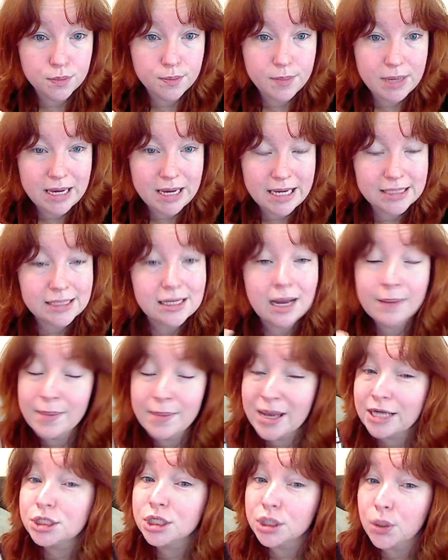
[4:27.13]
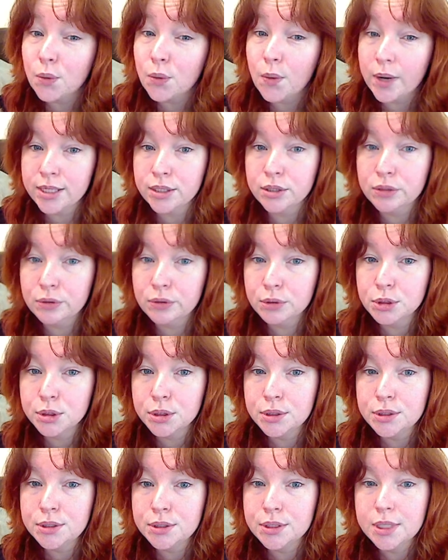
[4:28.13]
based, I'm actually quite
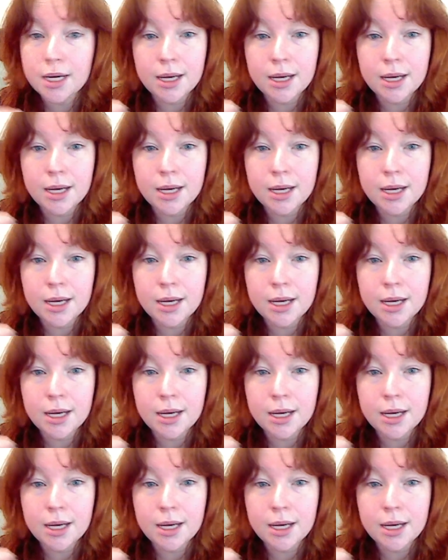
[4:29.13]
neutral.